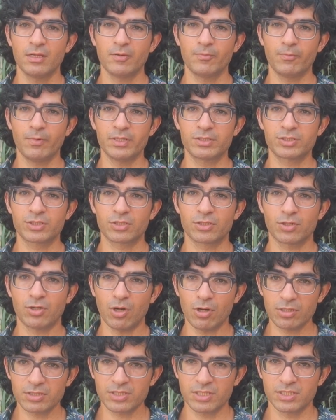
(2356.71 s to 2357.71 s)
which
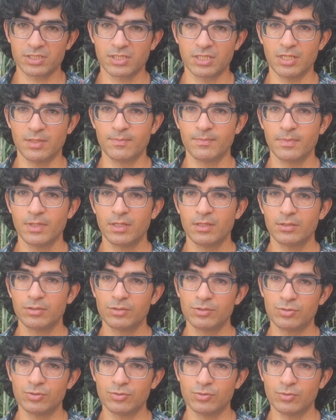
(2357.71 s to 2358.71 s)
causes him
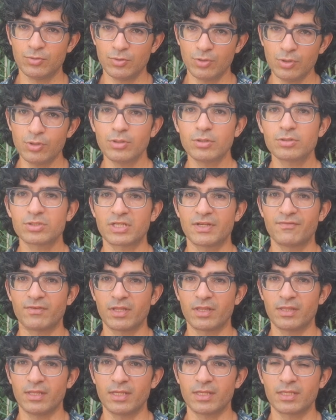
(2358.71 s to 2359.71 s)
to lose
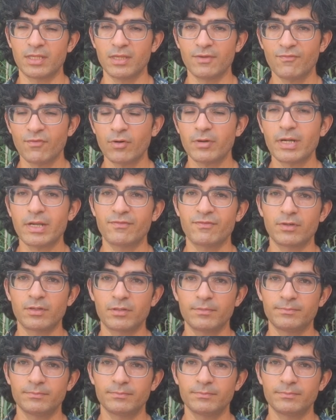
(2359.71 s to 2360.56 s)
Eurydice forever.